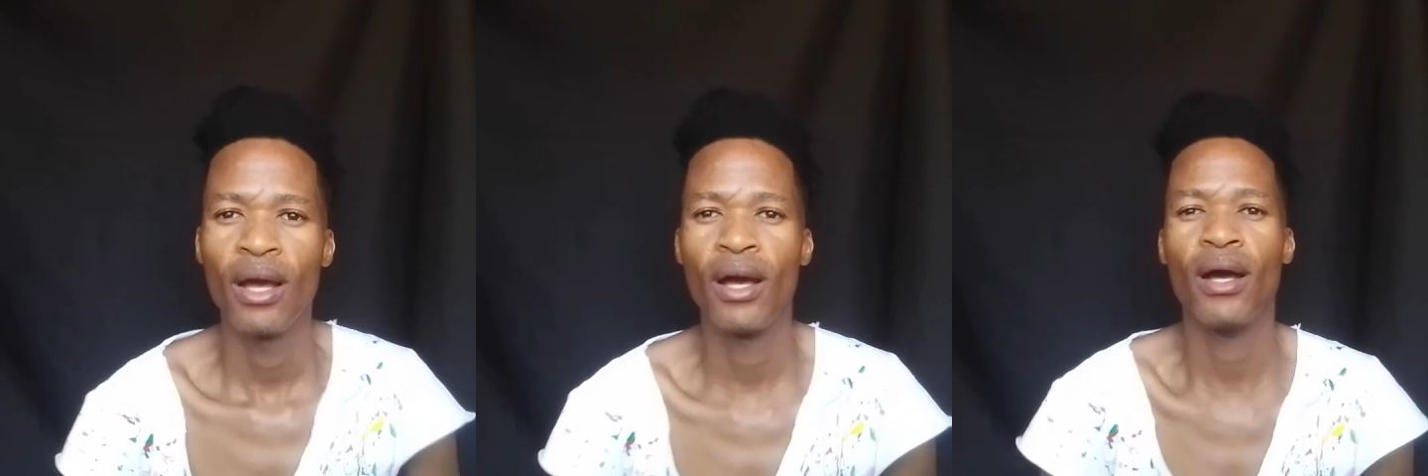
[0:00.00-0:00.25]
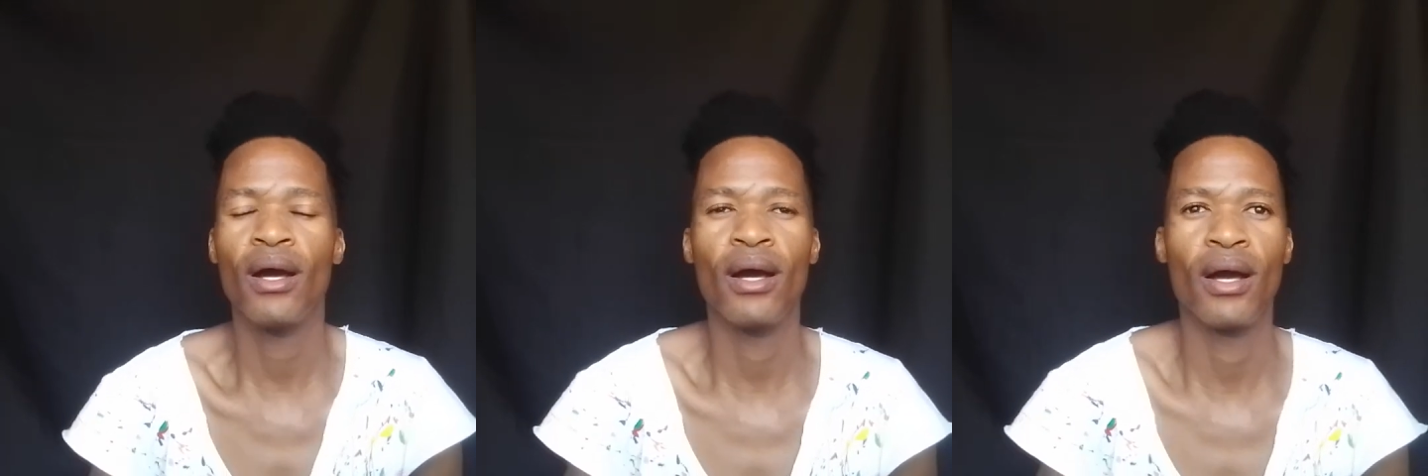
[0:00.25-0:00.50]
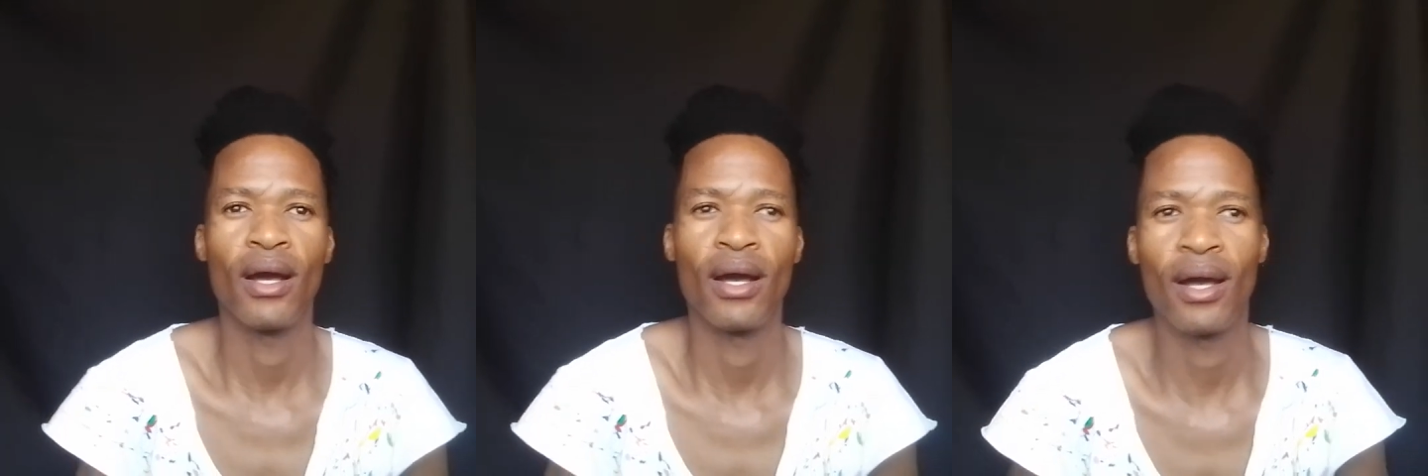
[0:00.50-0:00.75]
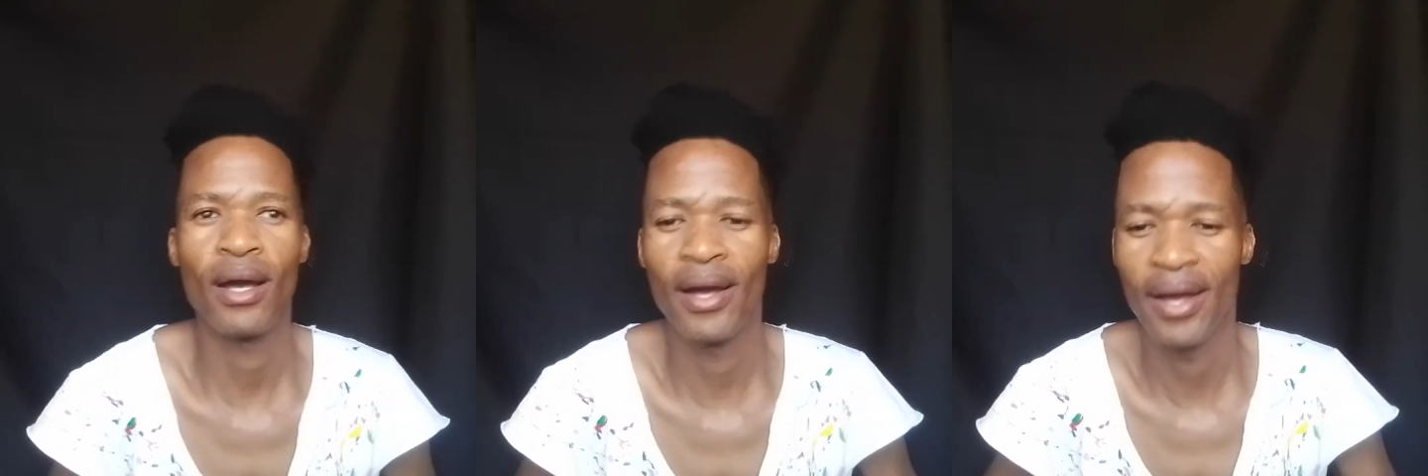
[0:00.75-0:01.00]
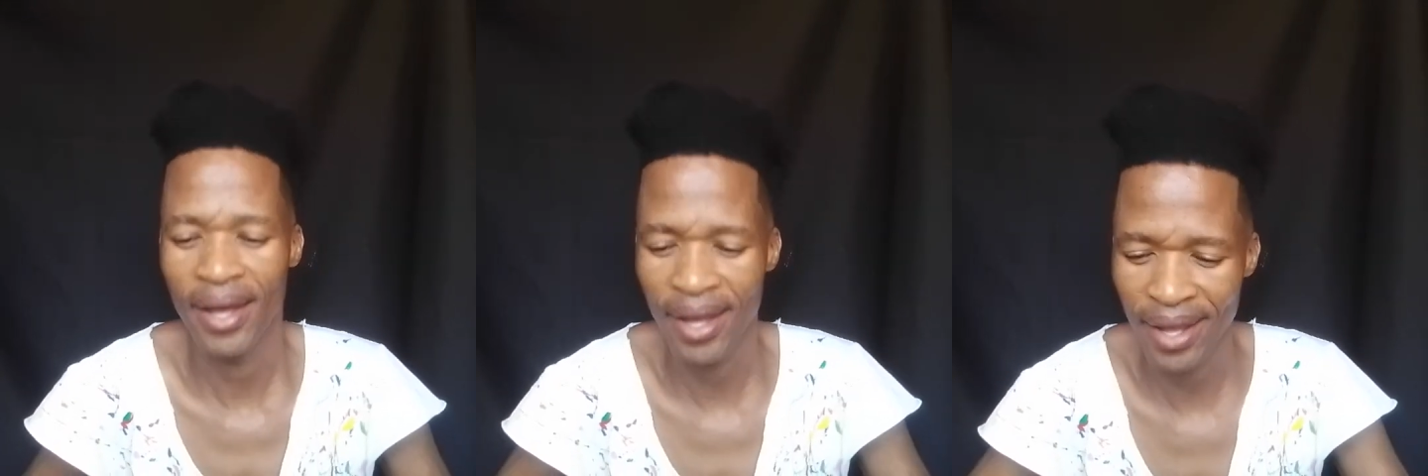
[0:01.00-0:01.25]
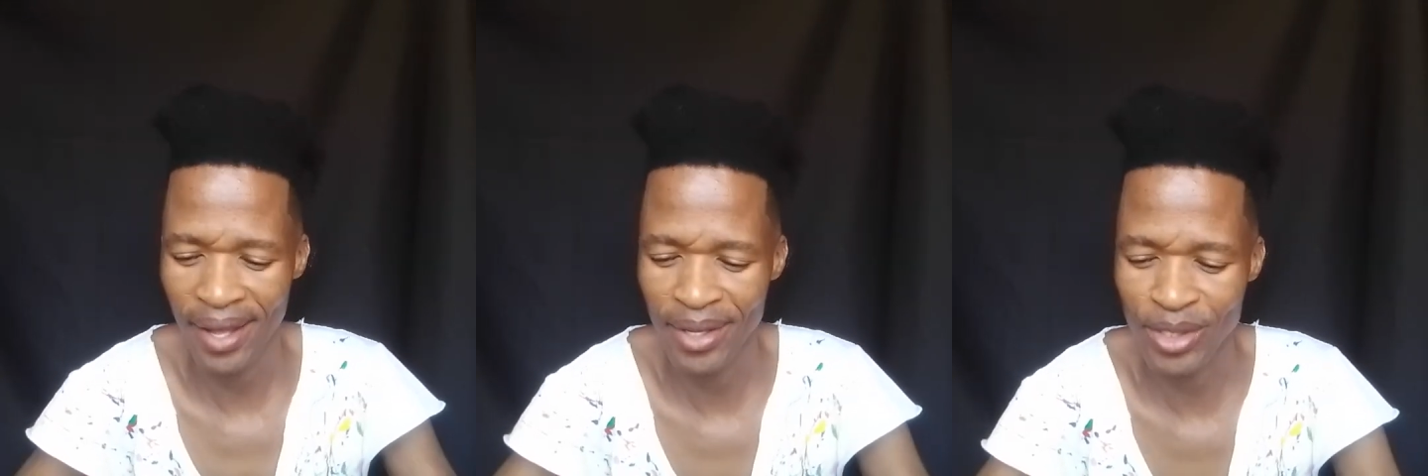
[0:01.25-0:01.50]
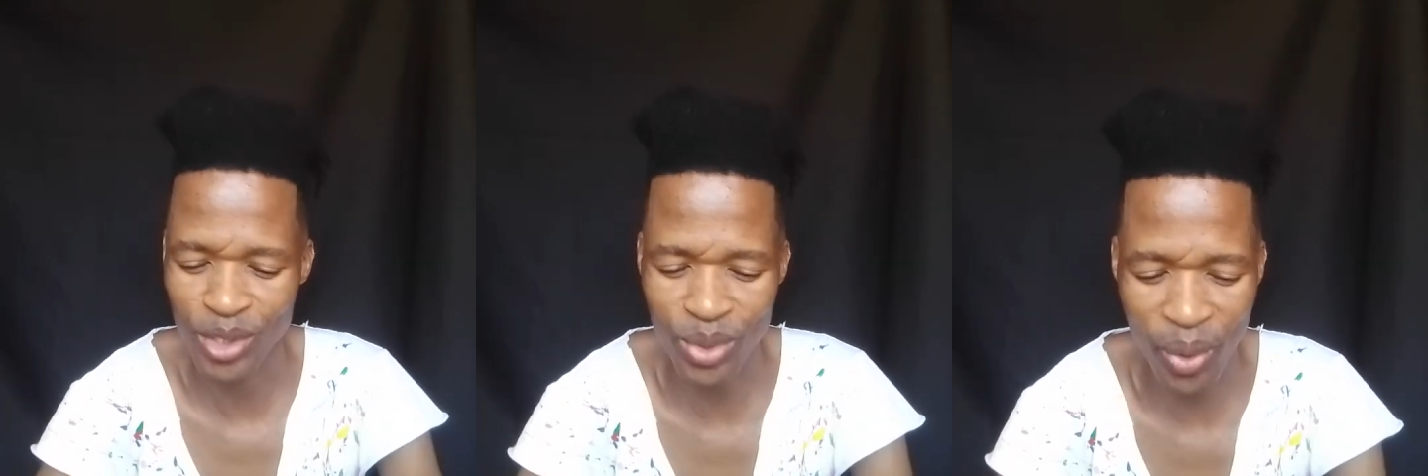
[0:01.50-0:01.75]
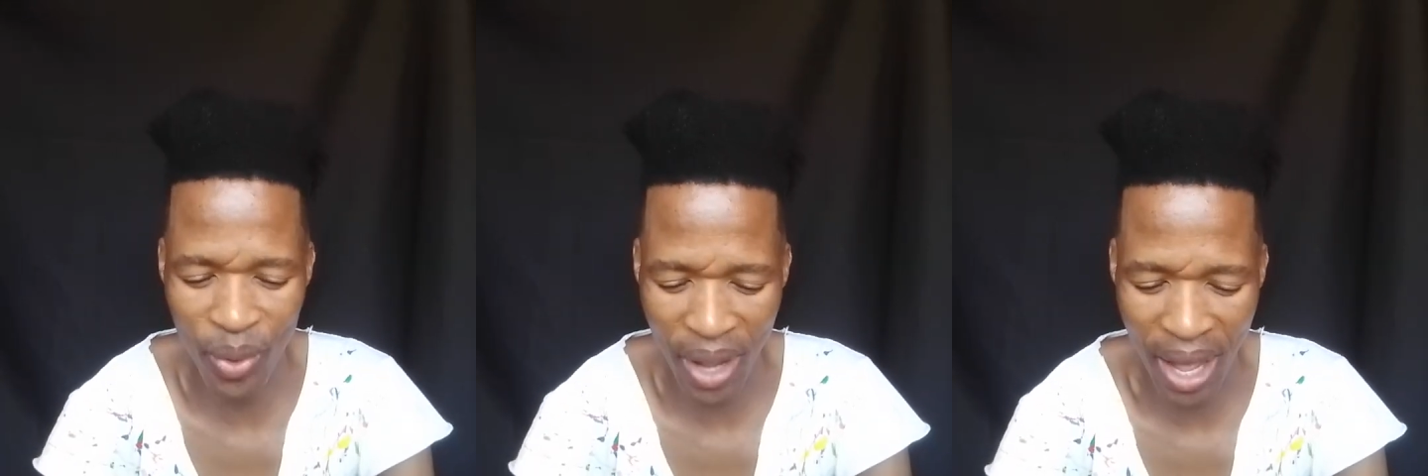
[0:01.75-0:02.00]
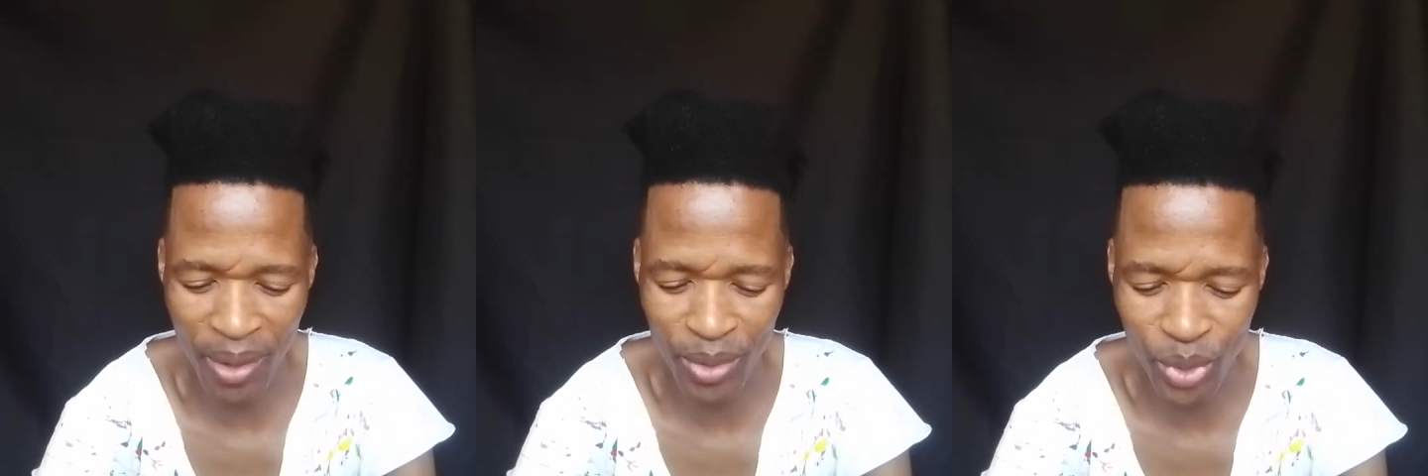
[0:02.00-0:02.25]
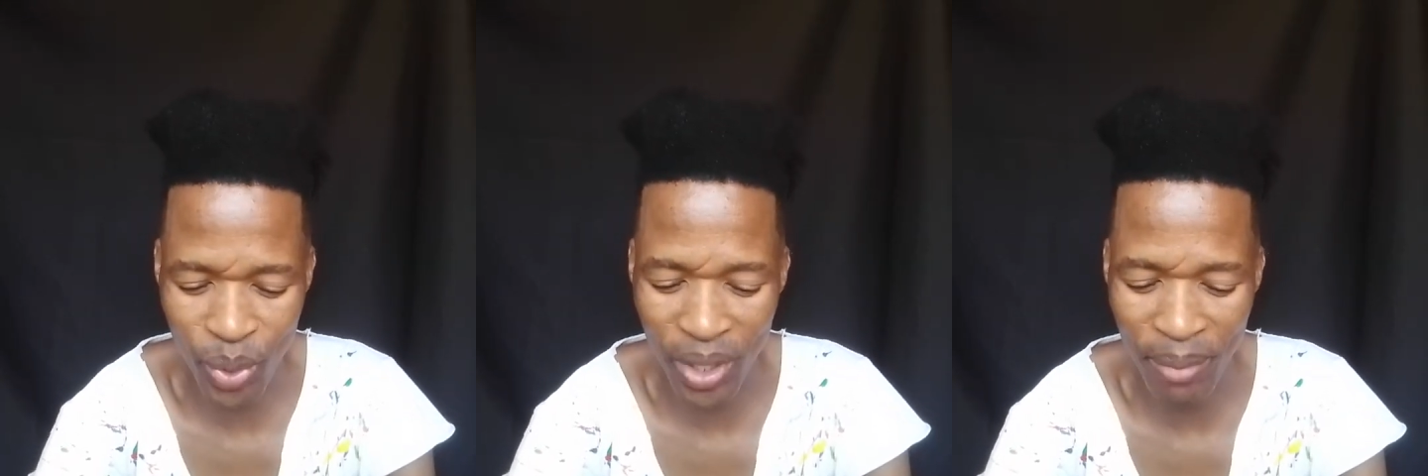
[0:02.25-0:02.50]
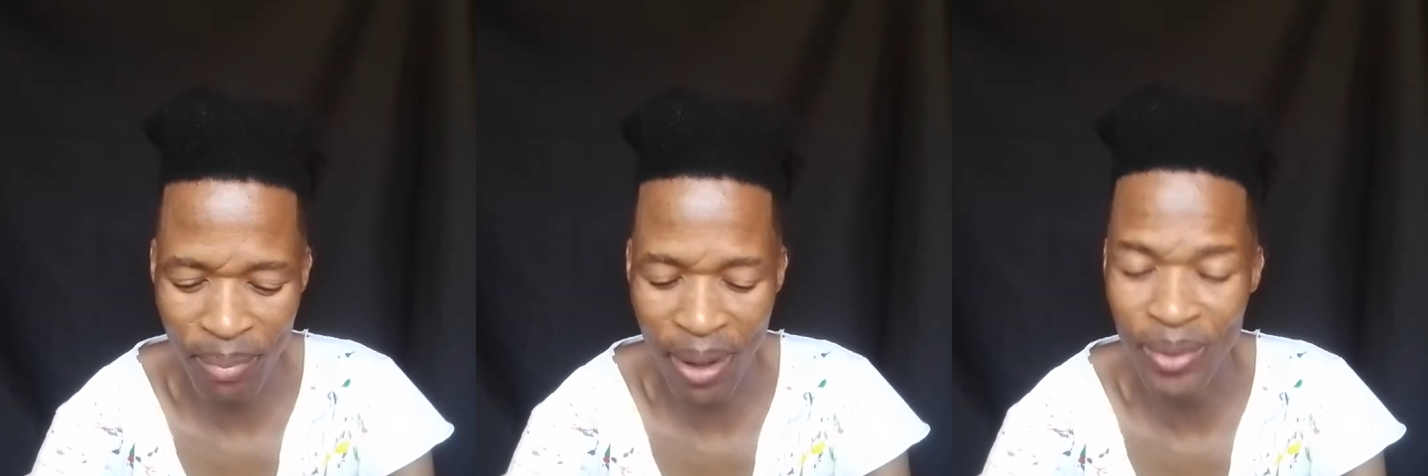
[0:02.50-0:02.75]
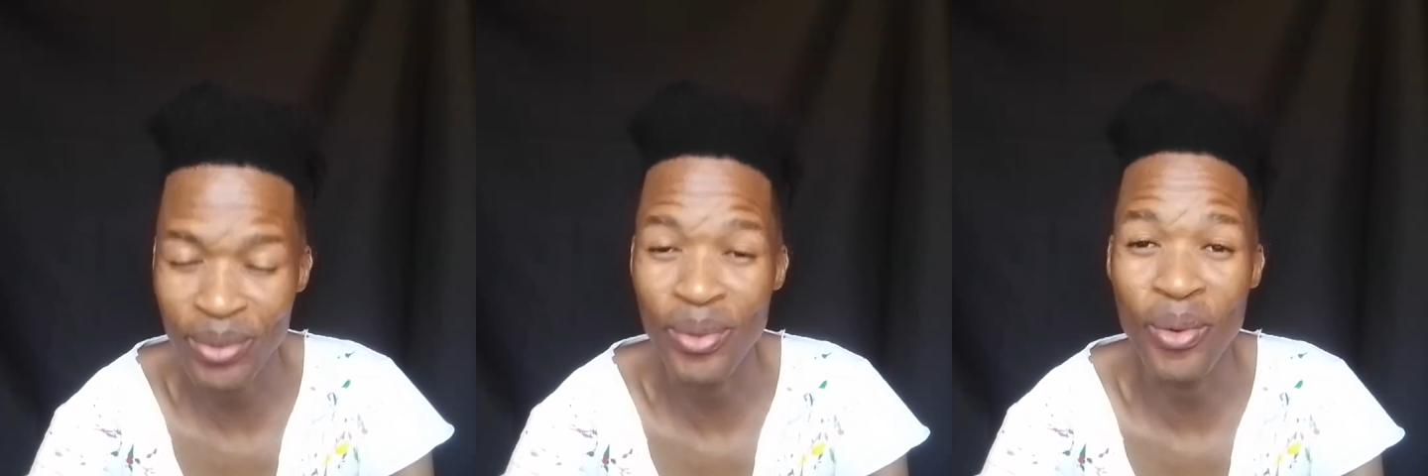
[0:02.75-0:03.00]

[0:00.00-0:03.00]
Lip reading: So I'll talk about